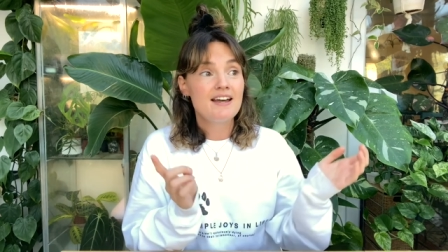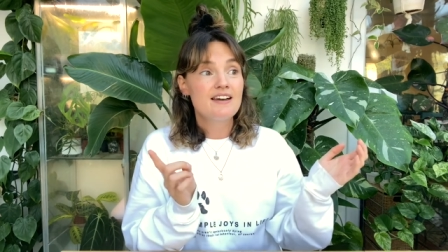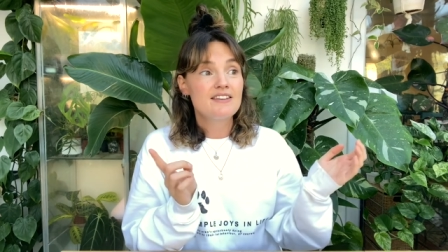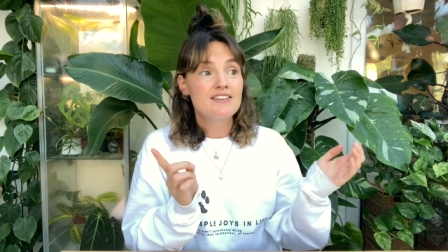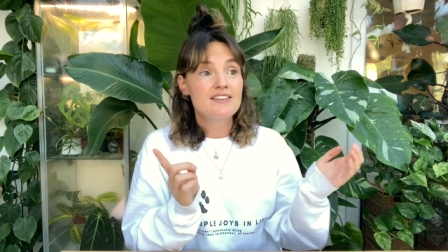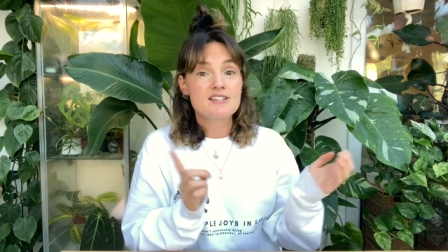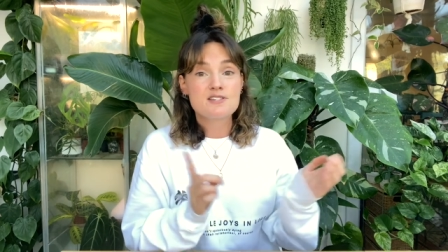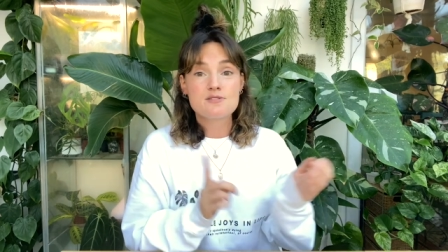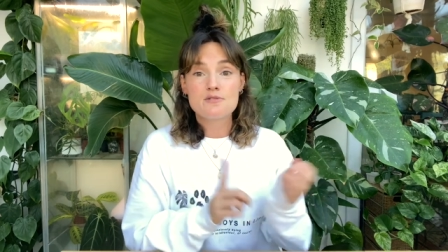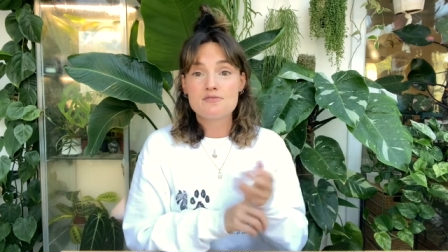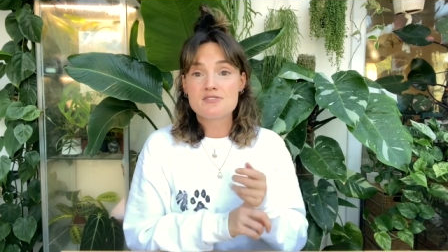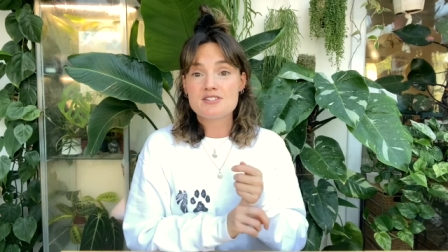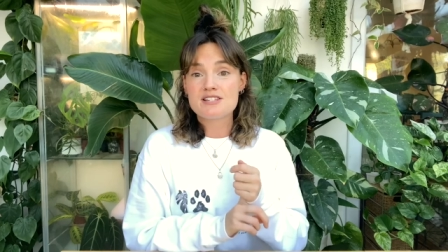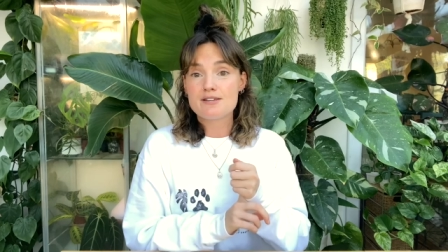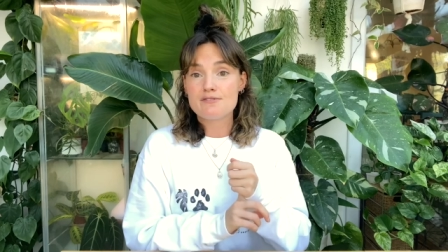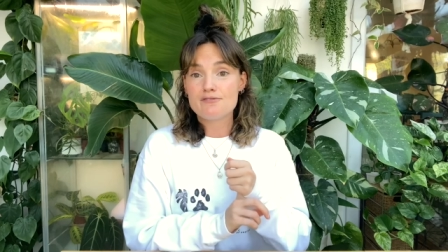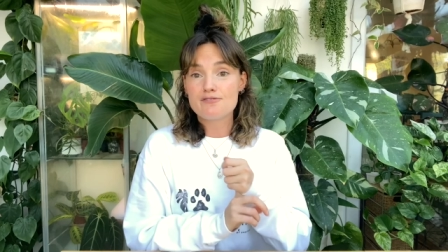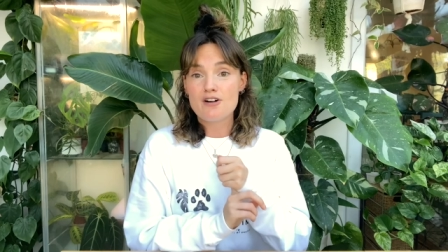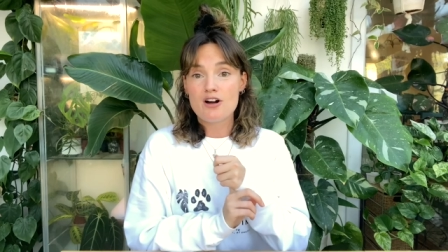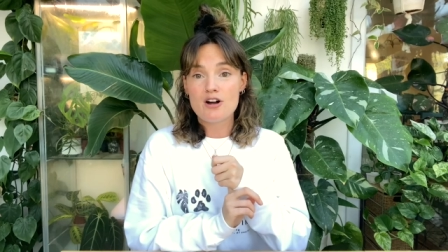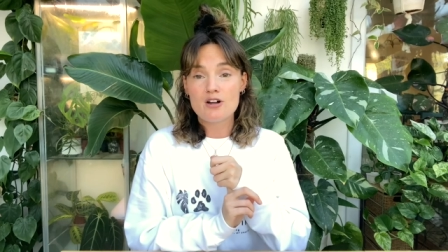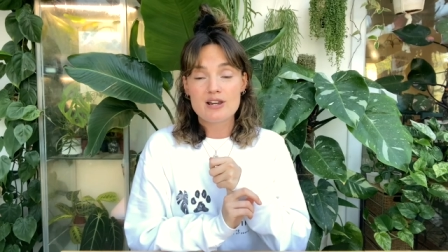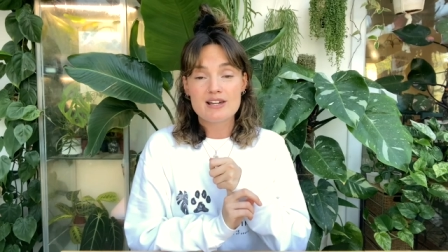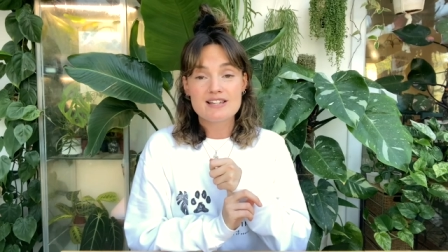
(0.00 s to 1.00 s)
There's obviously
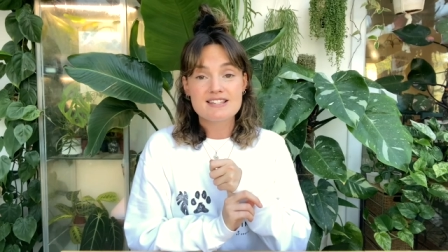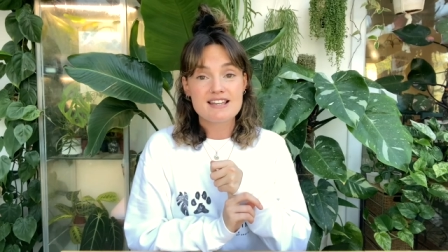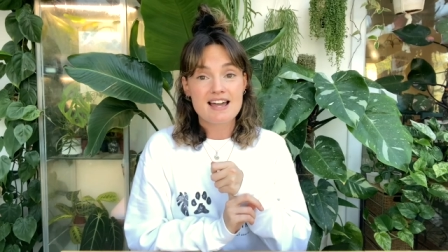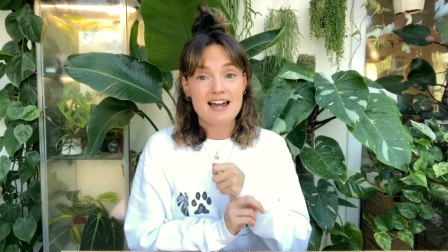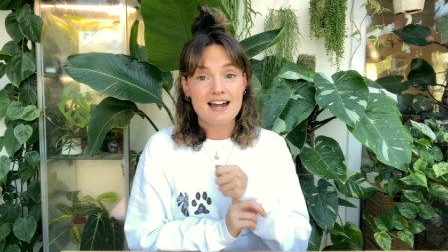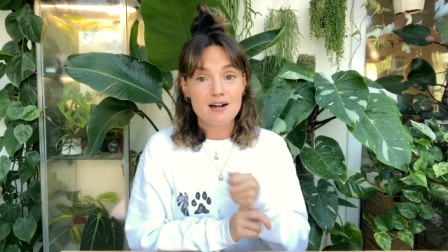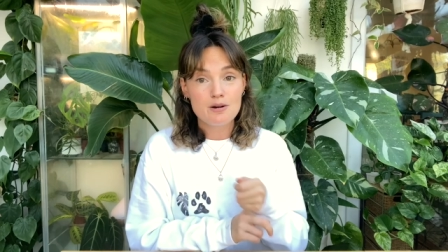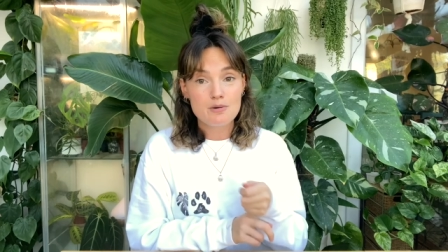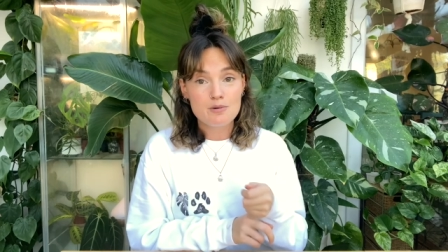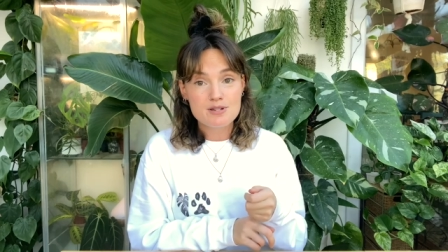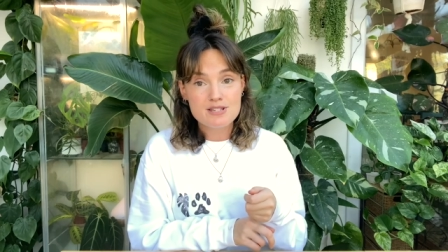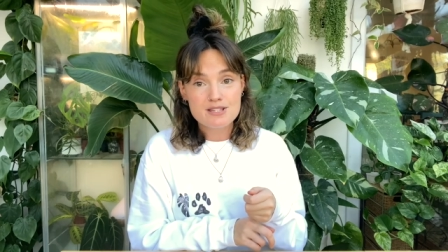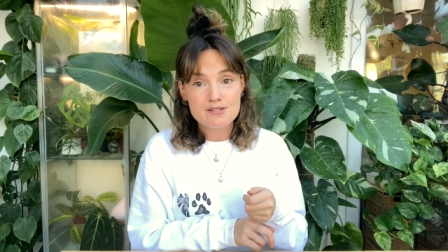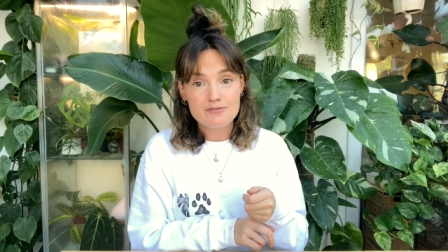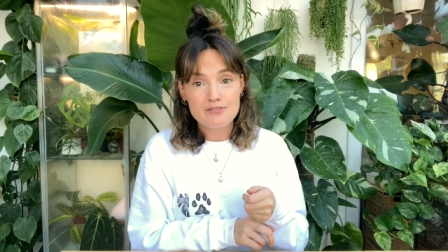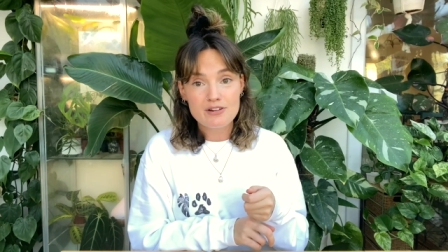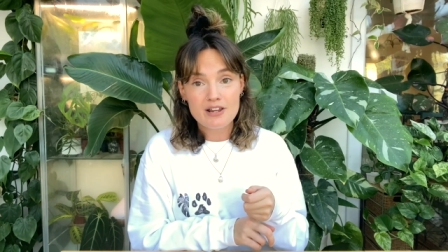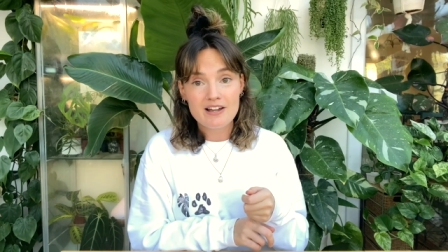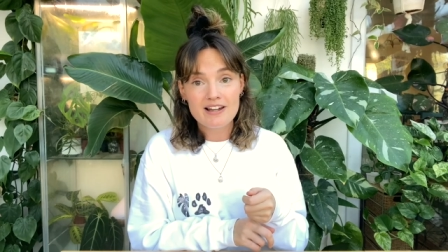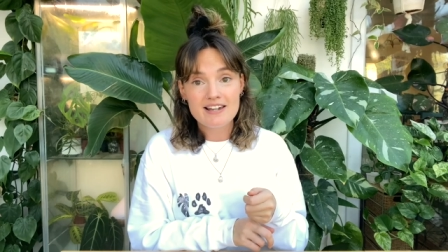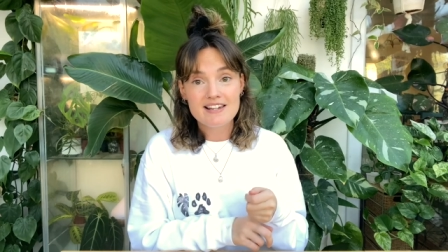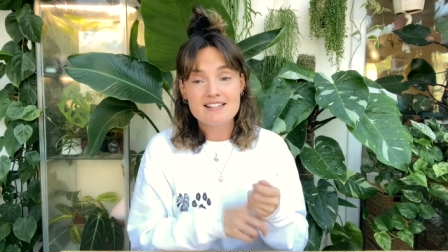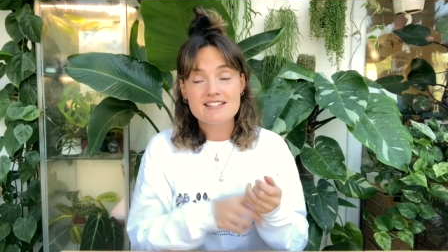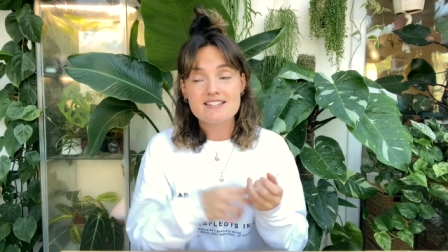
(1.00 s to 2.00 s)
far less hours of
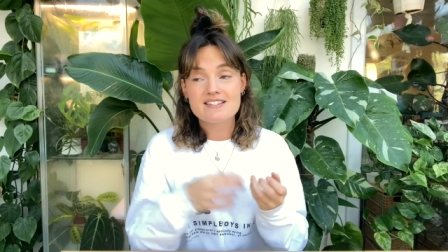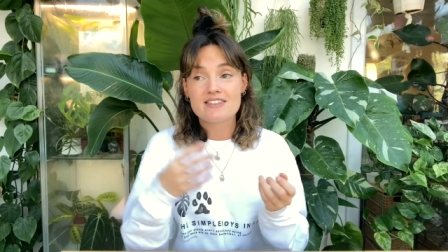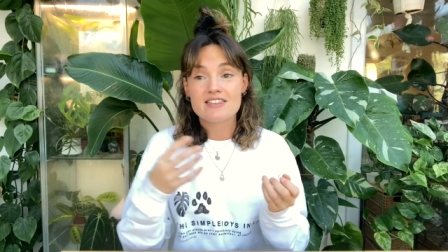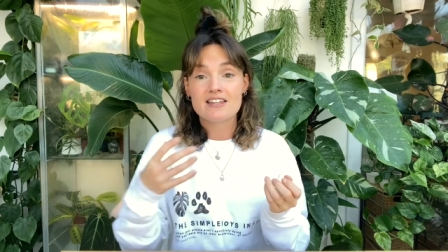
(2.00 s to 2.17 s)
light,